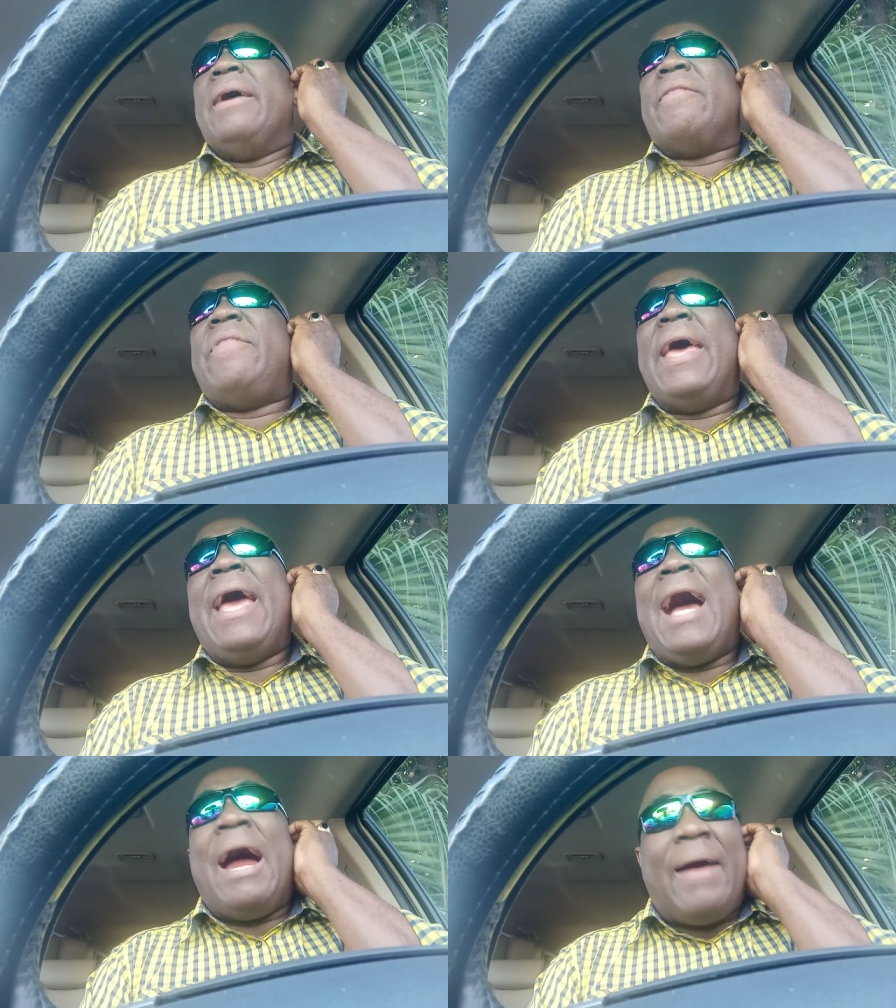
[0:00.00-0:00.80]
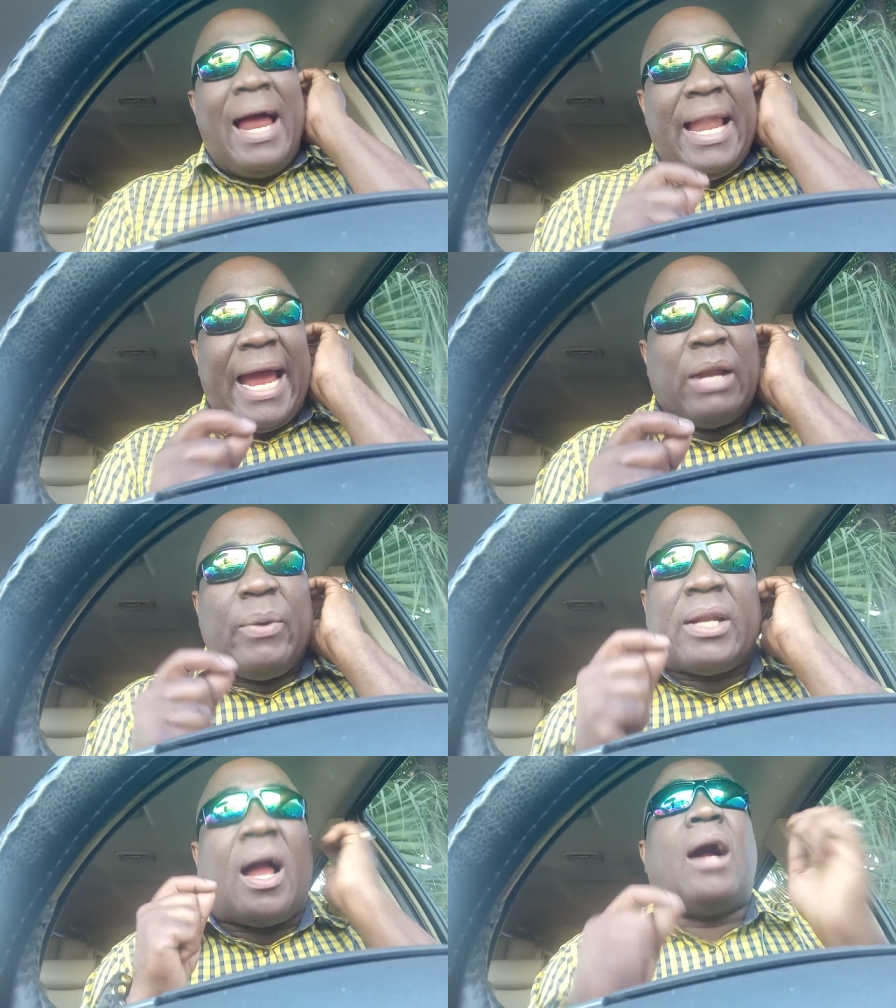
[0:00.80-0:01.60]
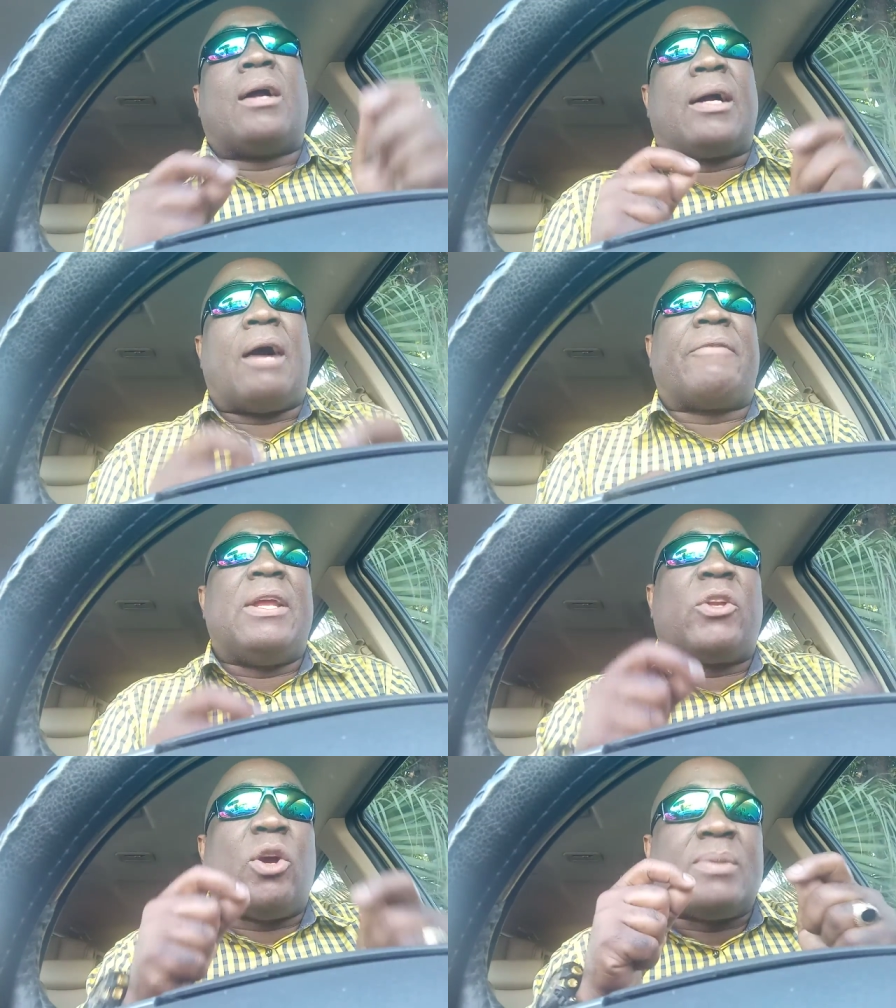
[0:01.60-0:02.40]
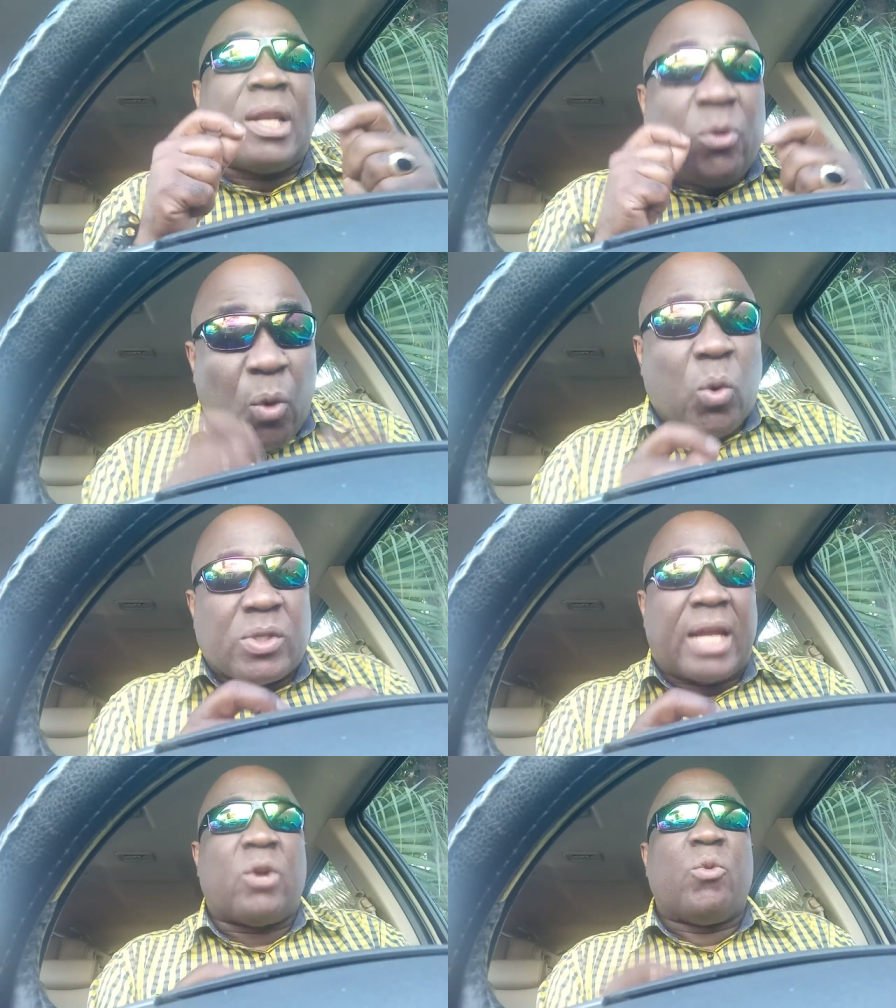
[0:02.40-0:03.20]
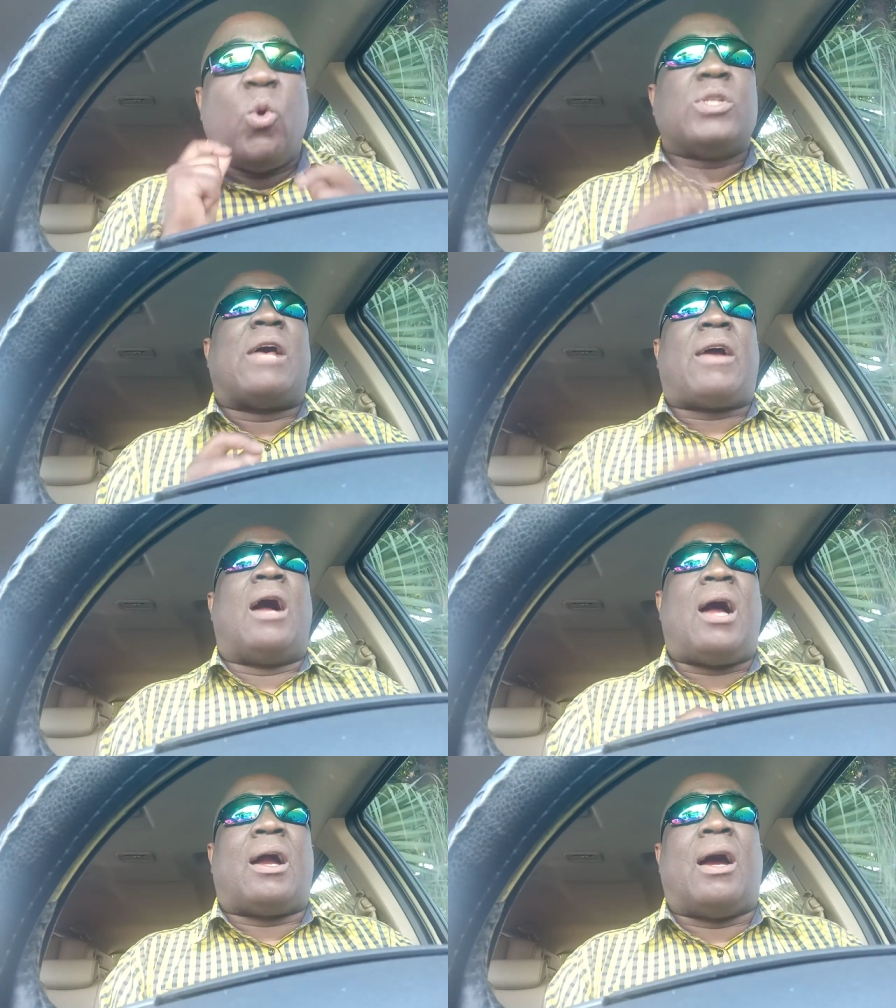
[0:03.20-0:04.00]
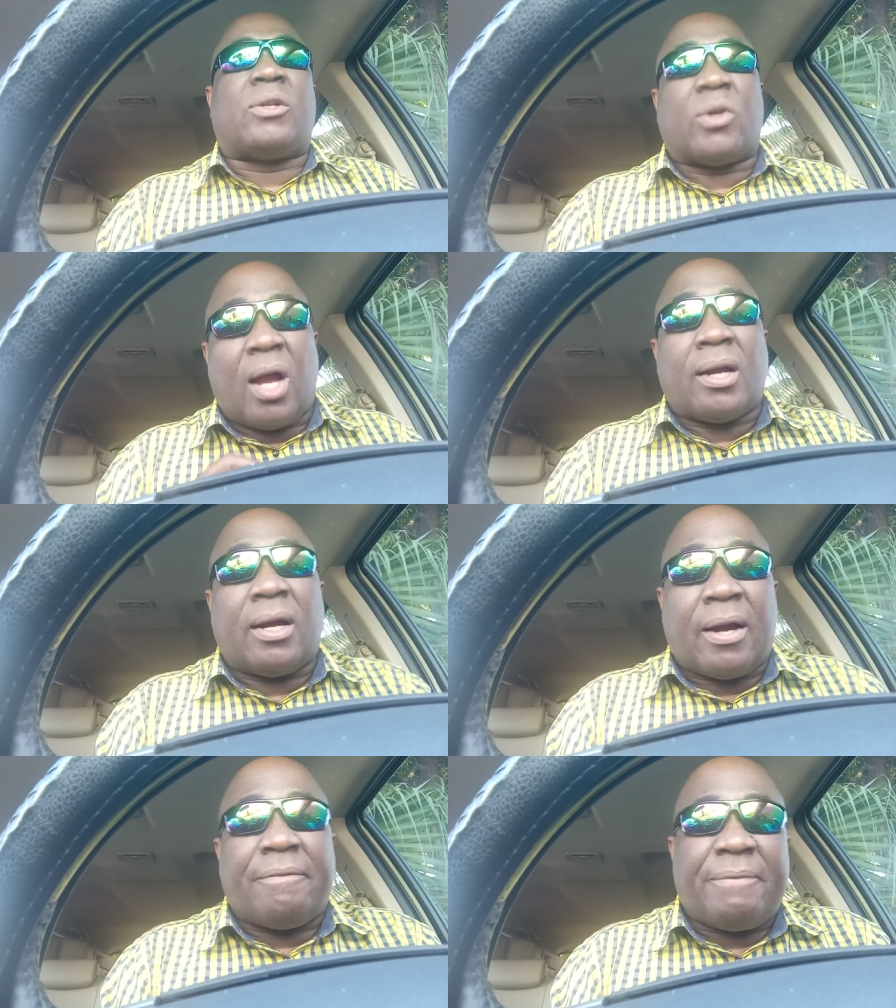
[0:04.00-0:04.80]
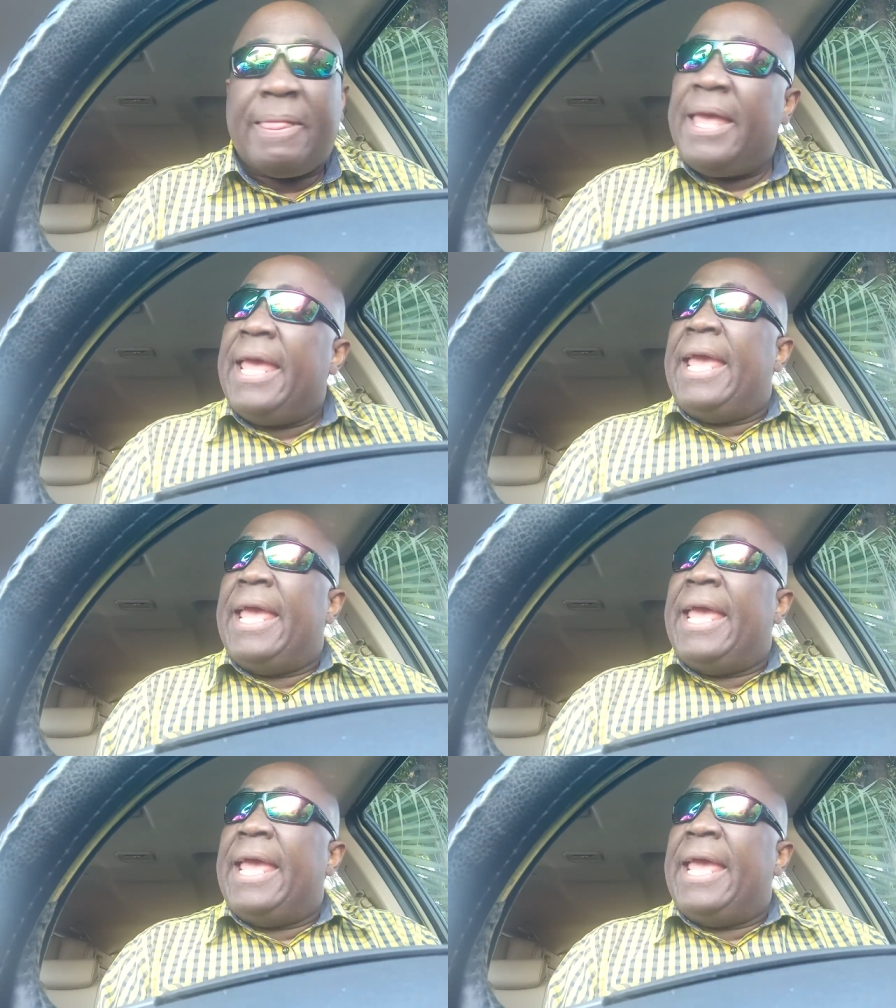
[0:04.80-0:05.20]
They are aligned with CONCACAF in terms of the rules, and the rules are according to CONCACAF.